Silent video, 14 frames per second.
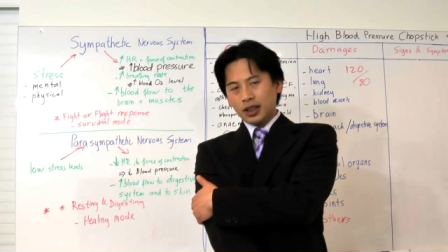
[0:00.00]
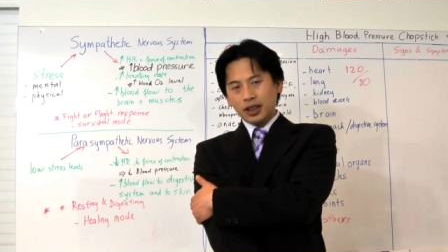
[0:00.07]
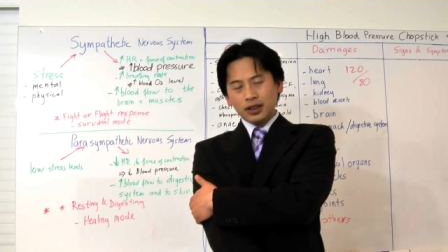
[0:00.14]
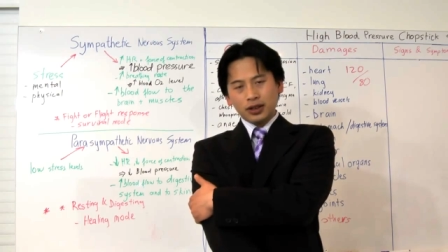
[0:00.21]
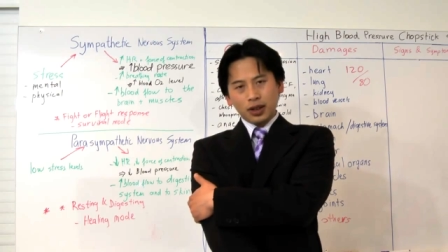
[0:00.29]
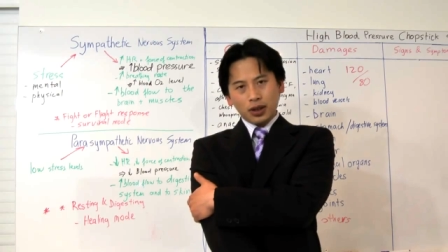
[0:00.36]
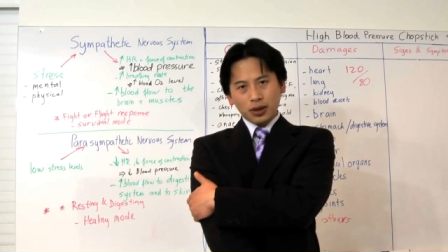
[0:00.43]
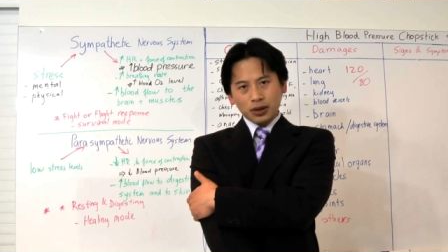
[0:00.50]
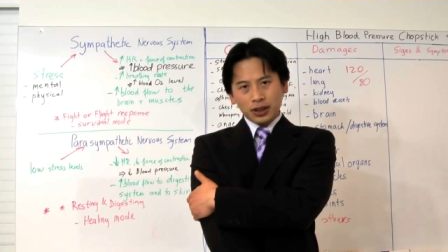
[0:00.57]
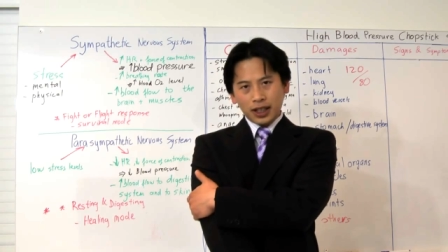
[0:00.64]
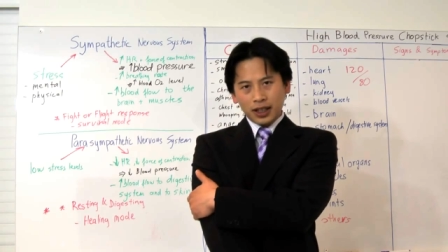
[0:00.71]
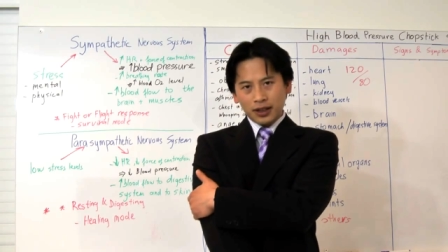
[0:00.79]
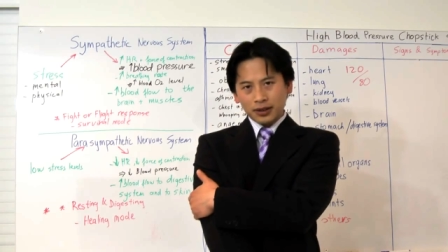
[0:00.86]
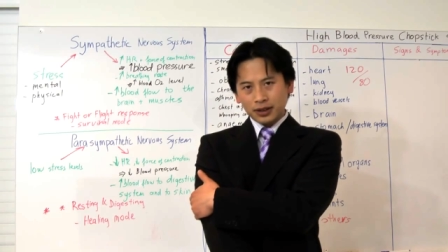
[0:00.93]
It all
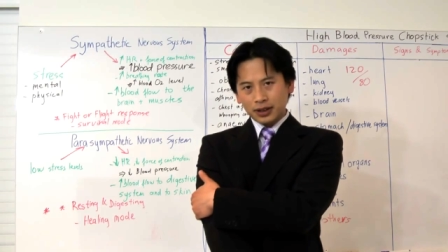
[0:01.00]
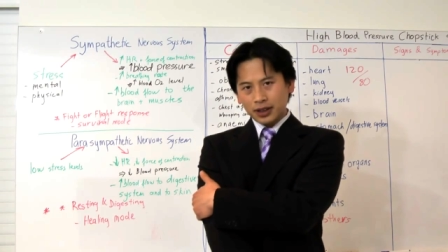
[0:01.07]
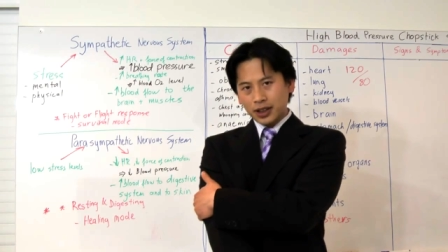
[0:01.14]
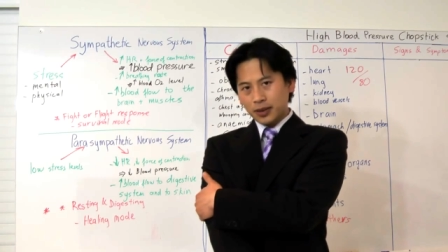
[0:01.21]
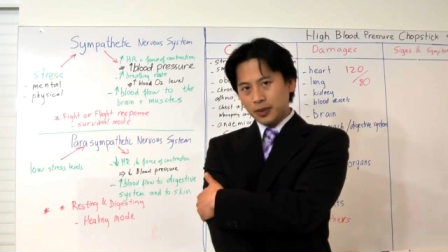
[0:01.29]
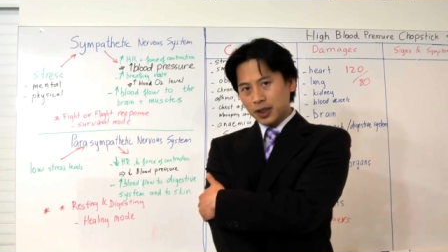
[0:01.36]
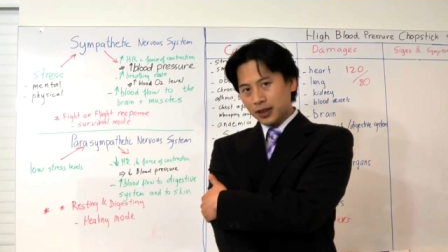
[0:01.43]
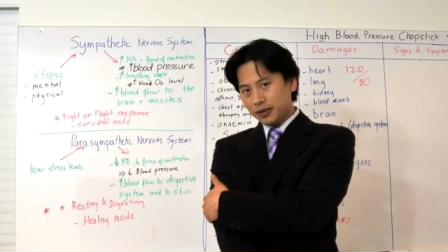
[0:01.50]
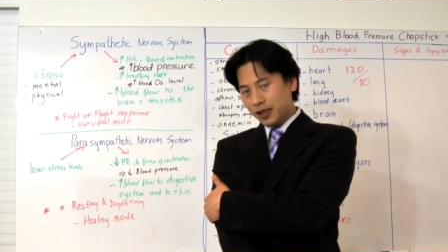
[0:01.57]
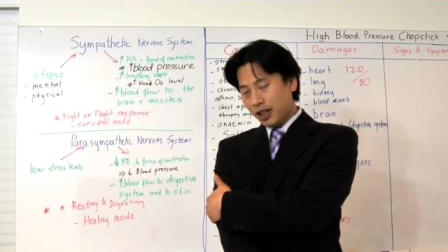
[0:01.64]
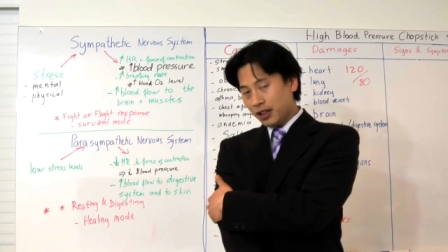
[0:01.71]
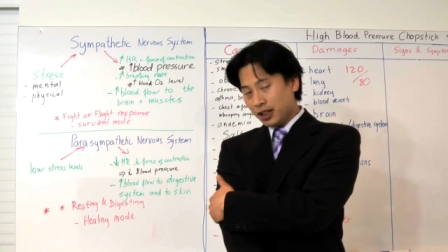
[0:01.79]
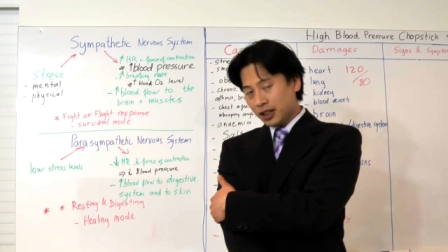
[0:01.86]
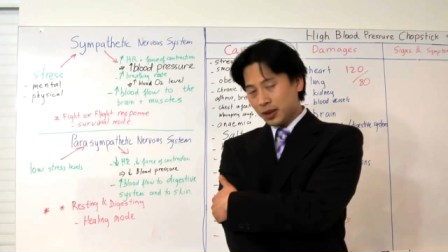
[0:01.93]
sounds similar,
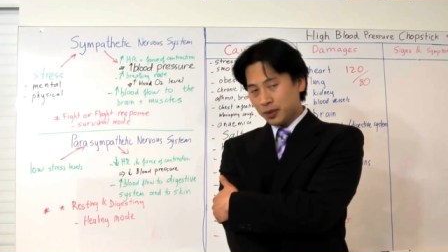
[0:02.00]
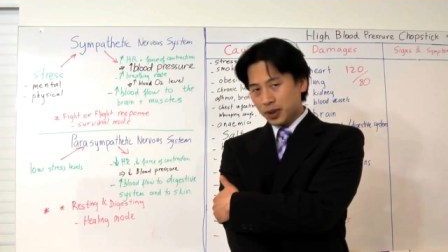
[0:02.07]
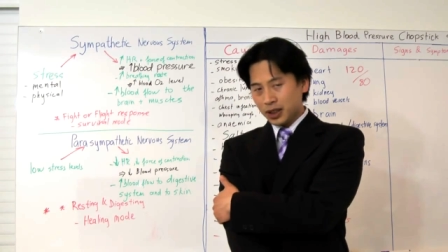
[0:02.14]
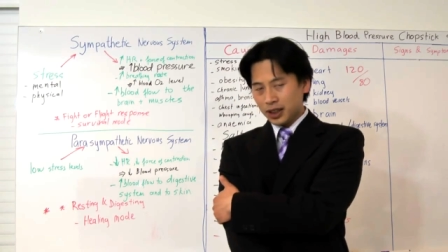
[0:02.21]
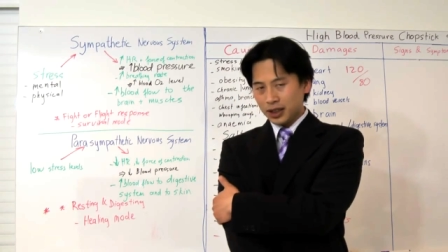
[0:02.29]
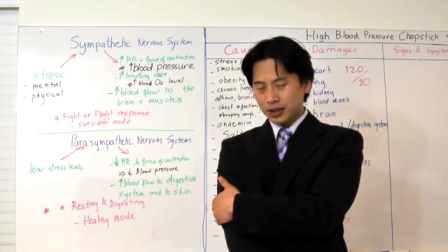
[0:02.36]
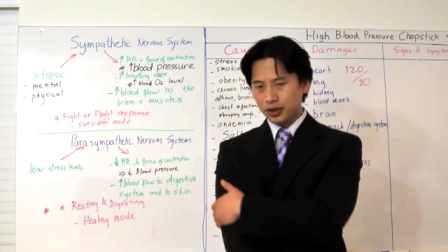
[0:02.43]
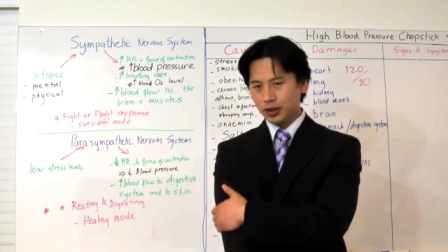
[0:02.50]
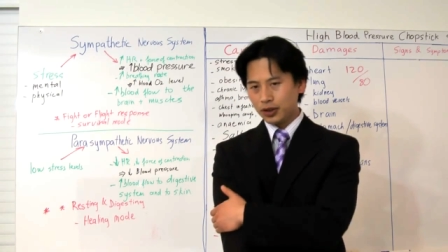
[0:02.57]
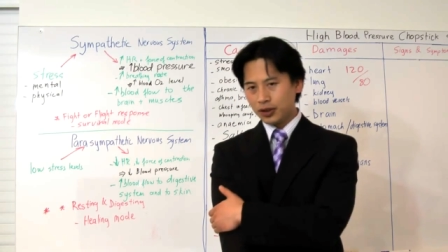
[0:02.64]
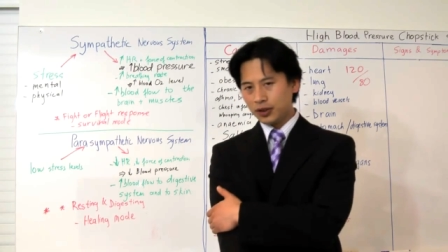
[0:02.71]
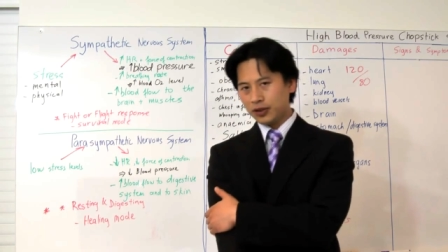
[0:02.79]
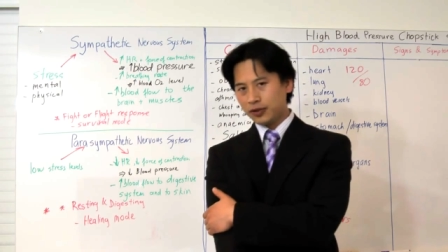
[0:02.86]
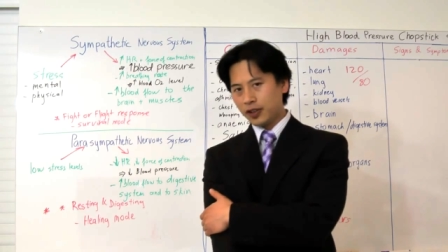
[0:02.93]
very similar
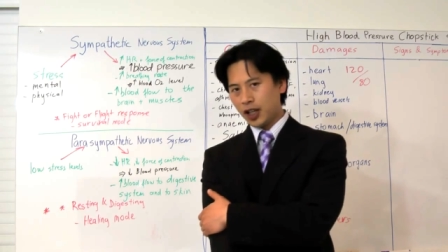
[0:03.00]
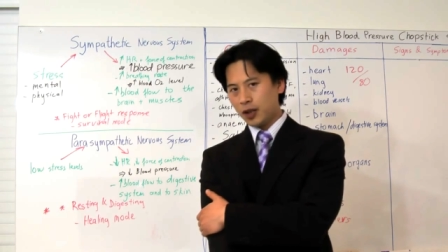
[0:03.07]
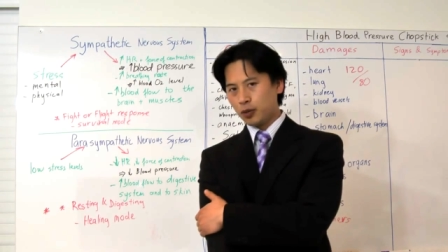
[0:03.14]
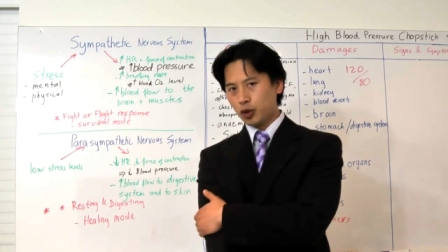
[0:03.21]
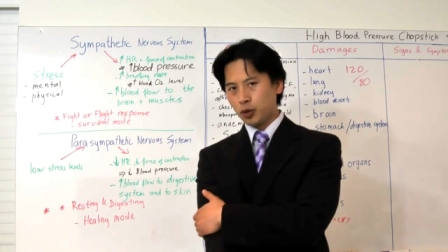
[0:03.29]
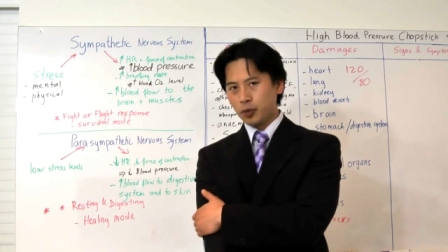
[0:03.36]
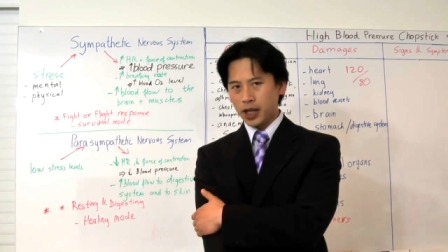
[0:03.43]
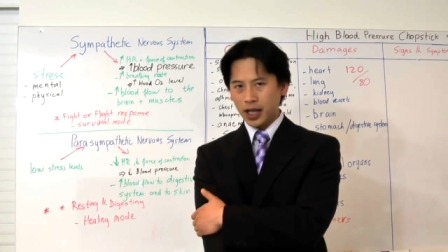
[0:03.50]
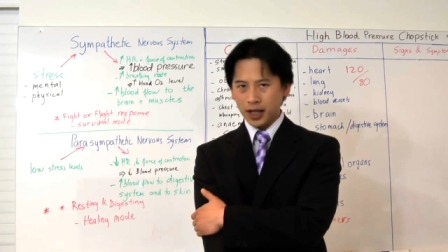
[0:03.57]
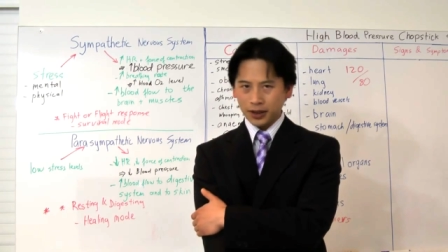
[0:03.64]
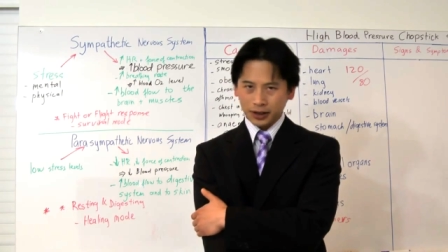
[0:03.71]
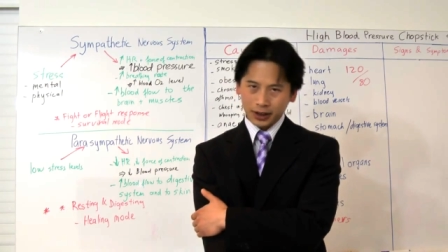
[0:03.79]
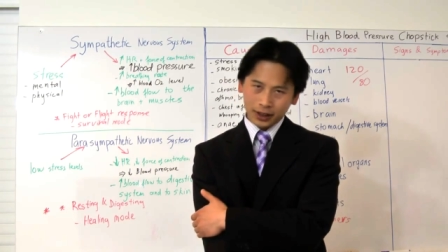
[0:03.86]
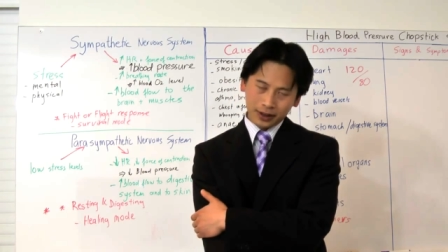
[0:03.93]
to
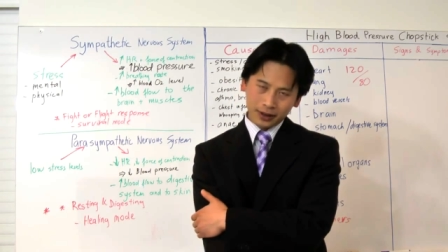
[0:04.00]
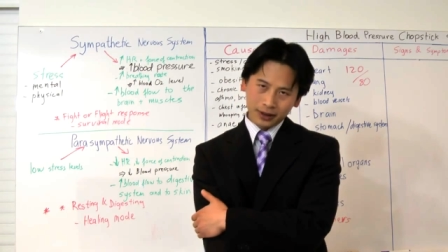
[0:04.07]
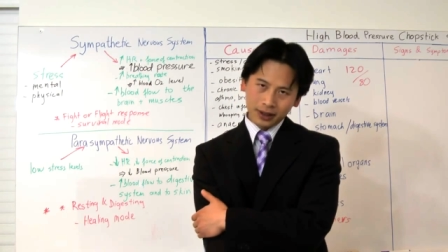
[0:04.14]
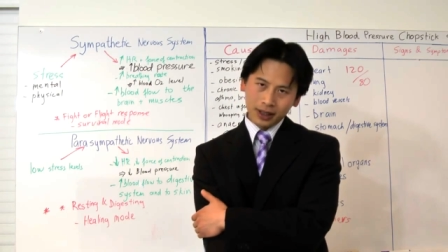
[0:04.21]
fibromyalgia.